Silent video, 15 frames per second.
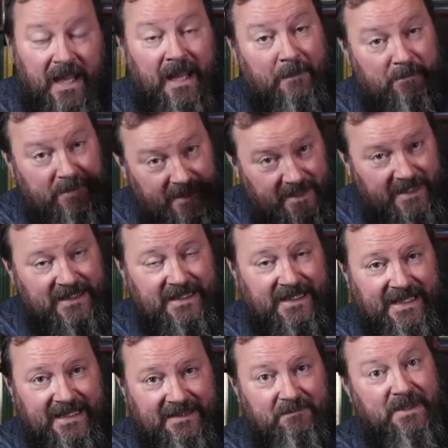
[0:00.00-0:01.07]

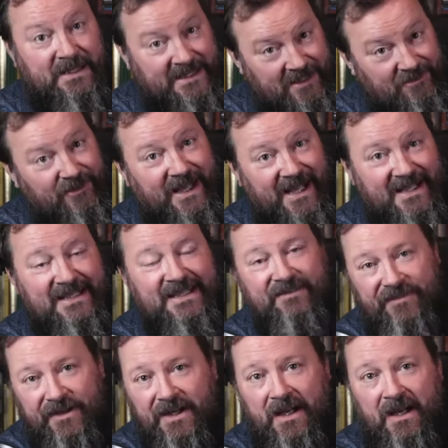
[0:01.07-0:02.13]
apparently, but in reality
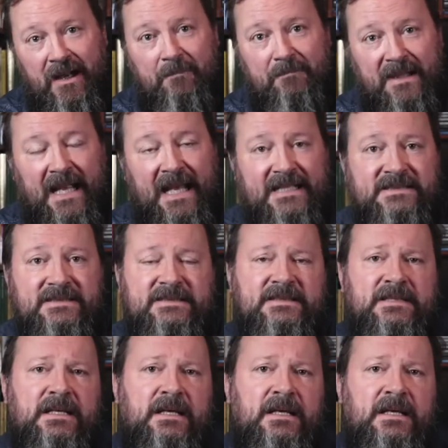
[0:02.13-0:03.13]
very complex